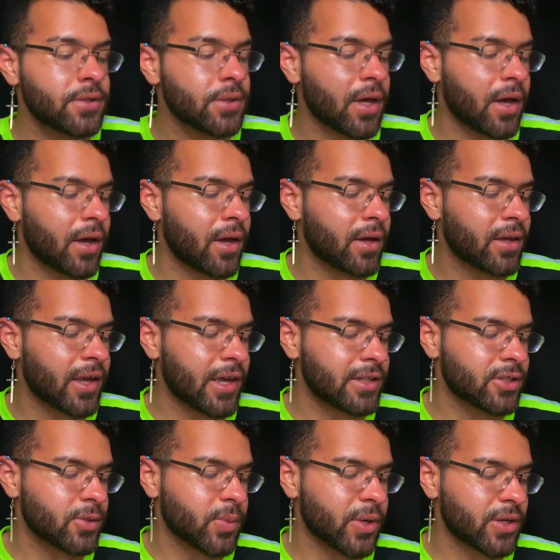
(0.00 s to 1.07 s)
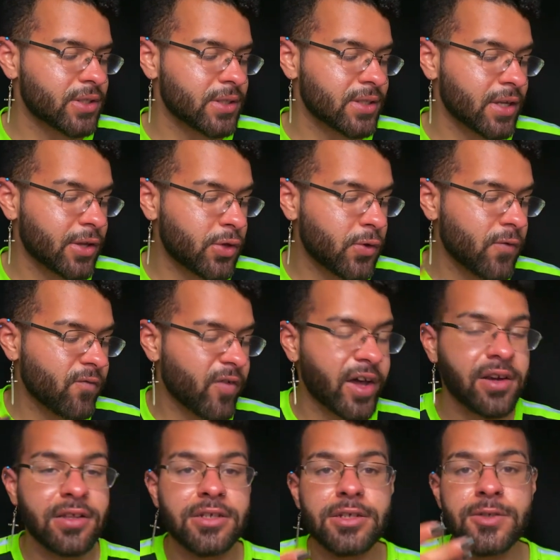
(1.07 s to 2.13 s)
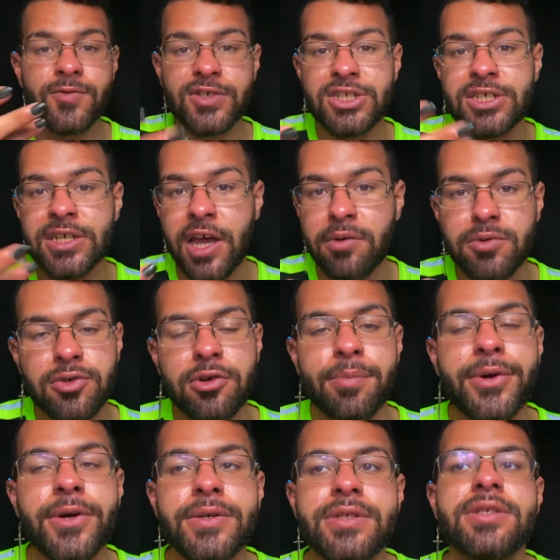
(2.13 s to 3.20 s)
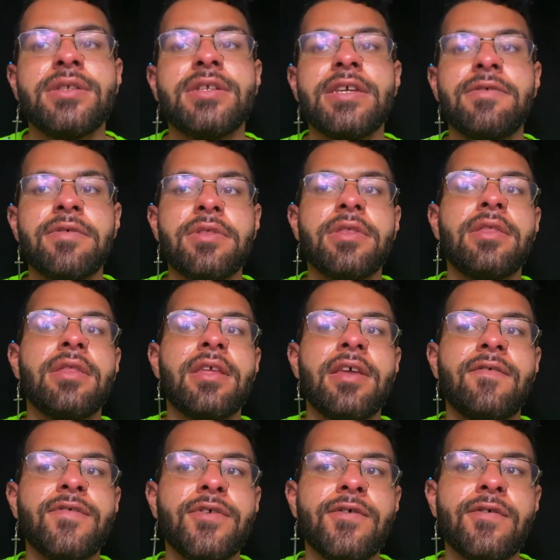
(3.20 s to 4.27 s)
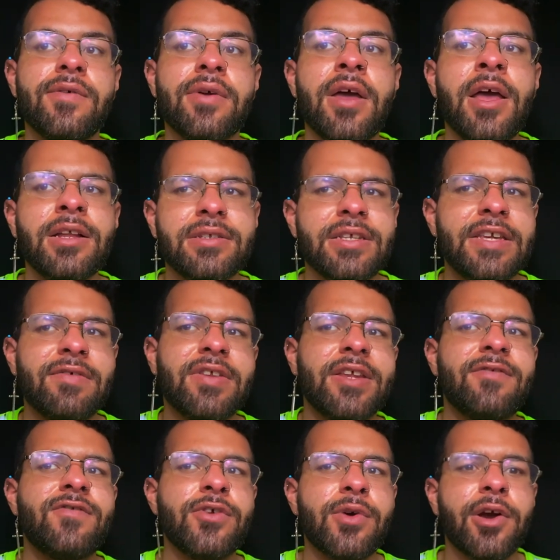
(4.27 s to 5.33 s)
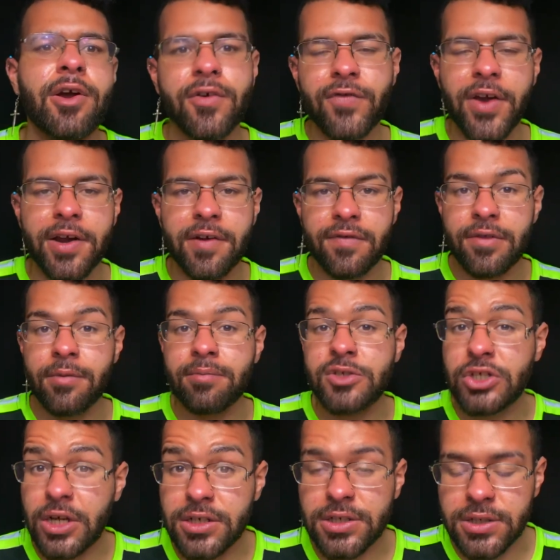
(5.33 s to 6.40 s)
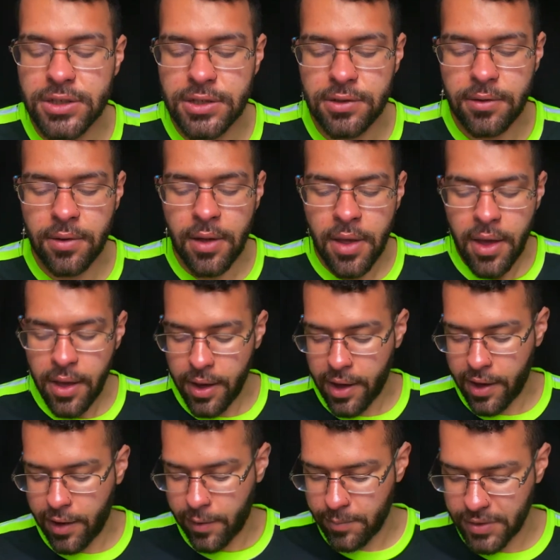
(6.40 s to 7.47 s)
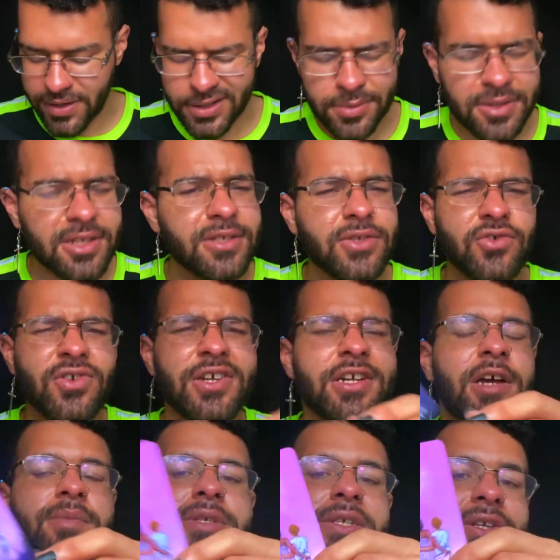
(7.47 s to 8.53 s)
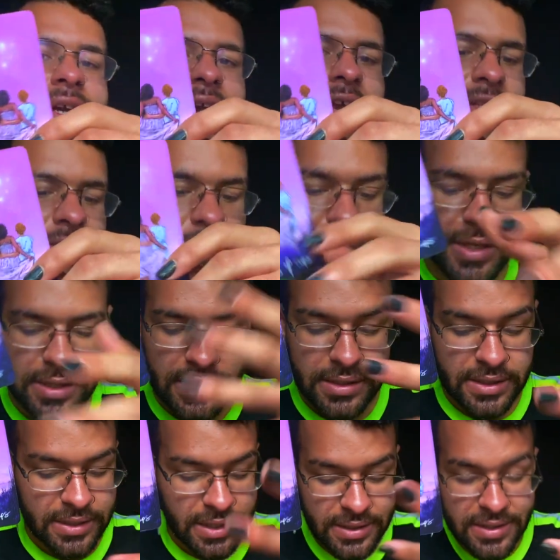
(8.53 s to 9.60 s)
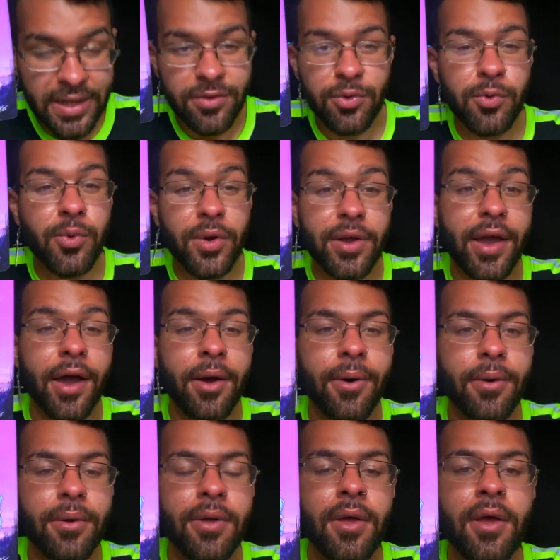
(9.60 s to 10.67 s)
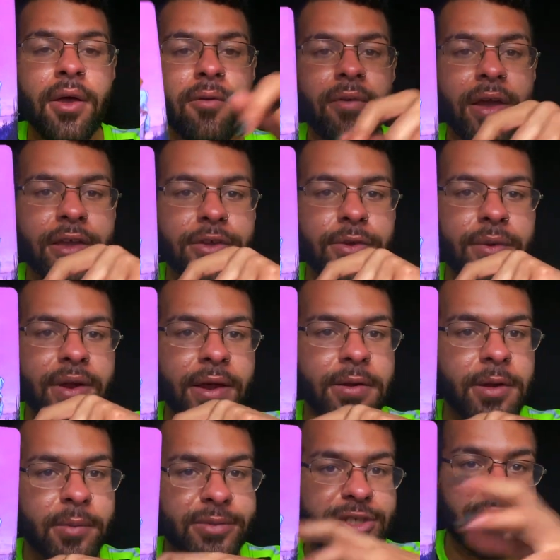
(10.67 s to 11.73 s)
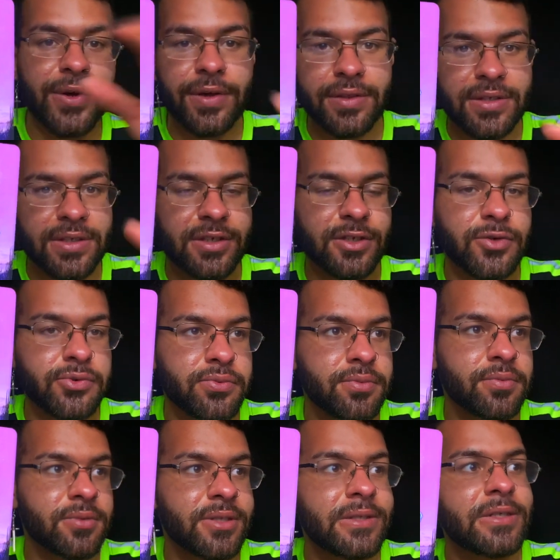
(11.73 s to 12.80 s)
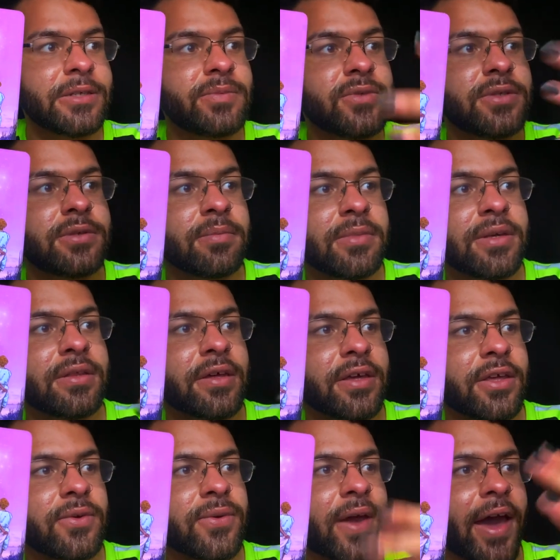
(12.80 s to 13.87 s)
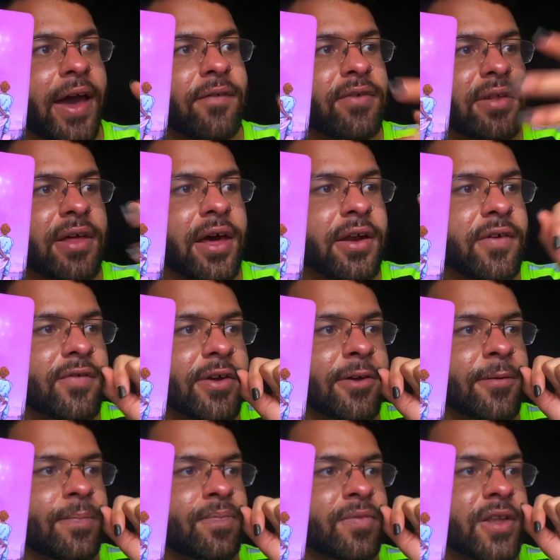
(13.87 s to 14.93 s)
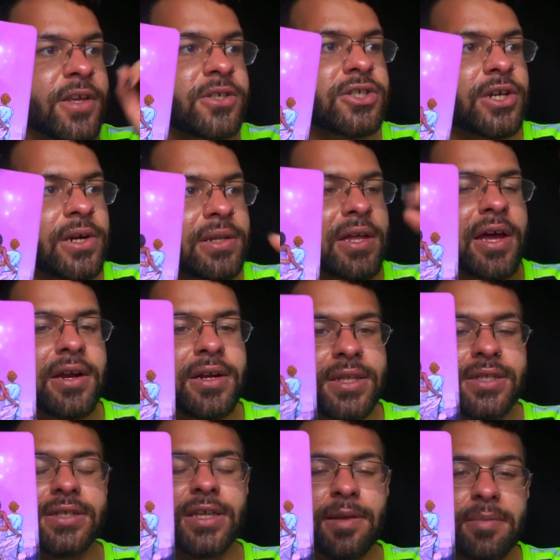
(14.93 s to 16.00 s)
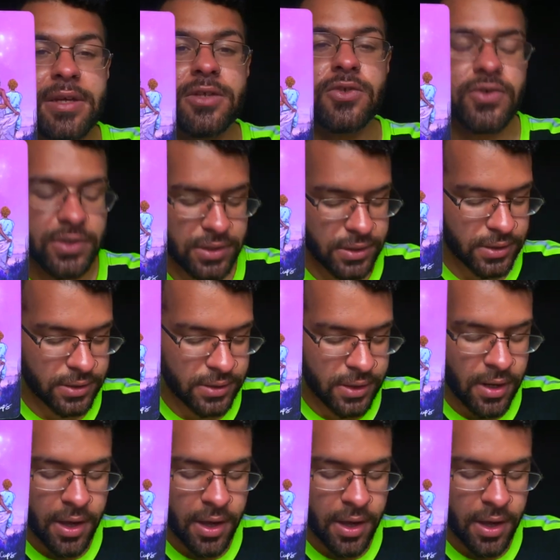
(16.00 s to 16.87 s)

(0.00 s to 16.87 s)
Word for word: uh, Cancer, where it's just like you finally just reaching out to a person, even if you, even if you are afraid of them judging you. Um, because with this three of cups here, I do get this sense that it would work out right? You would end up sharing this. You it seems to me like you have a lot of um, you share a lot of the same interests,